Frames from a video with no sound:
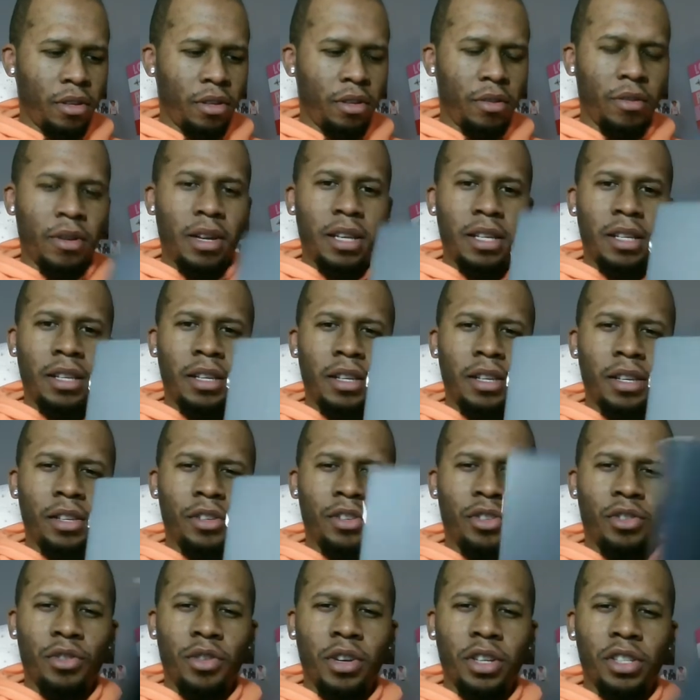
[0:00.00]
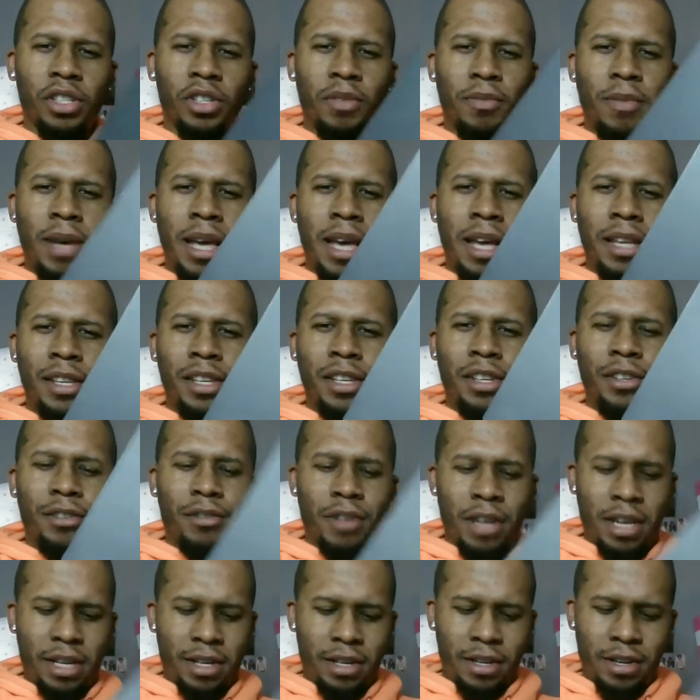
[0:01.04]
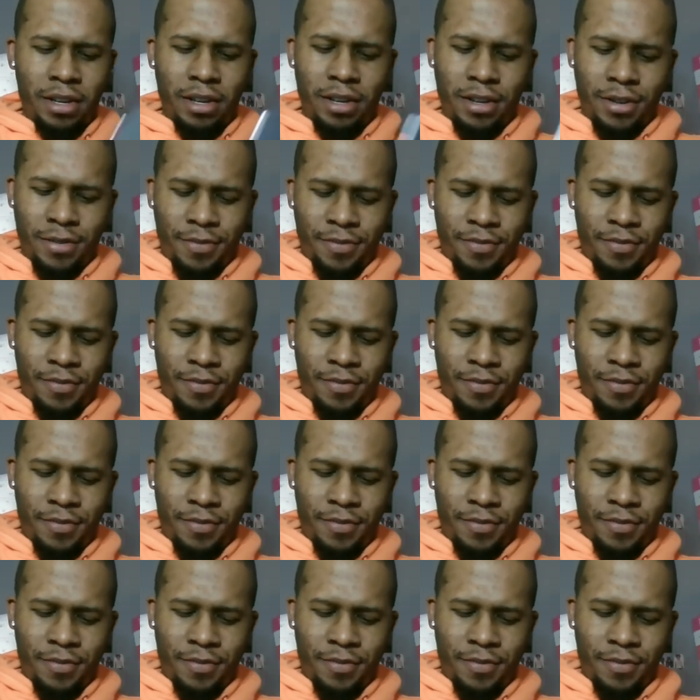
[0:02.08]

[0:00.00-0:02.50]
Right there, your instruction manual right there.